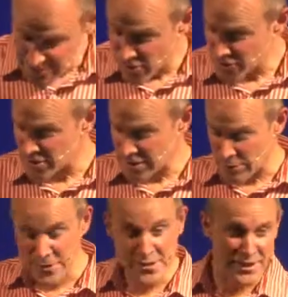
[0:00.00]
often. They were
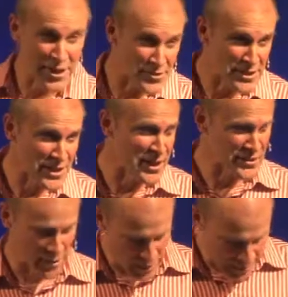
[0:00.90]
slow to learn.
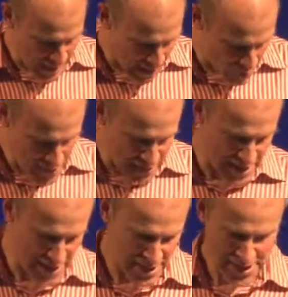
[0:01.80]
They were cowardly.